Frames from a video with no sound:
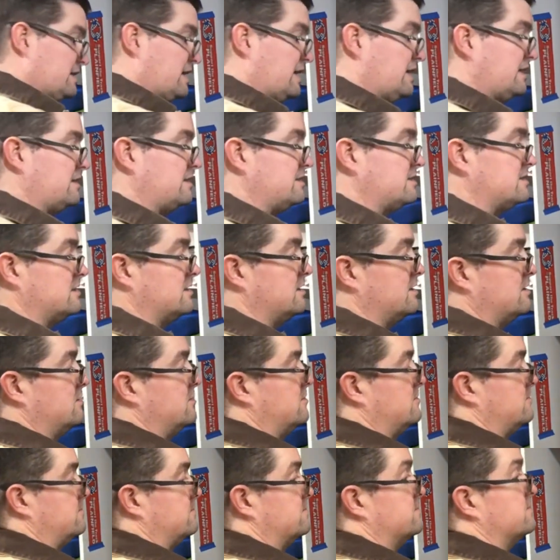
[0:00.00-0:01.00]
got this little
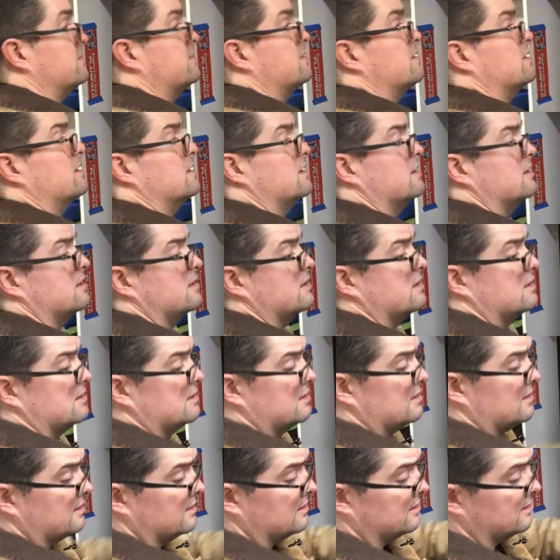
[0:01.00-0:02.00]

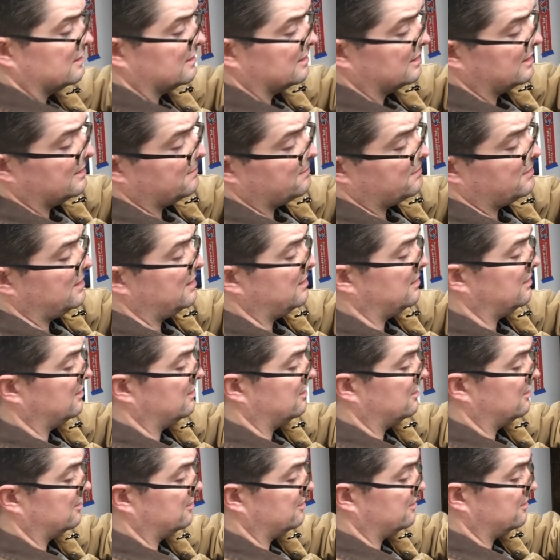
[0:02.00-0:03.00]
lip here
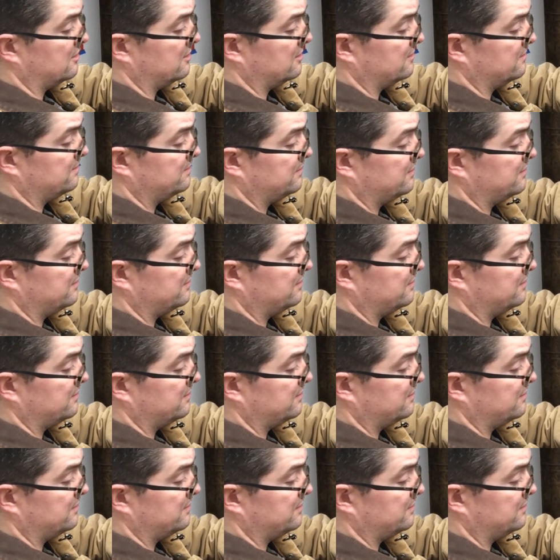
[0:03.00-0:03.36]
or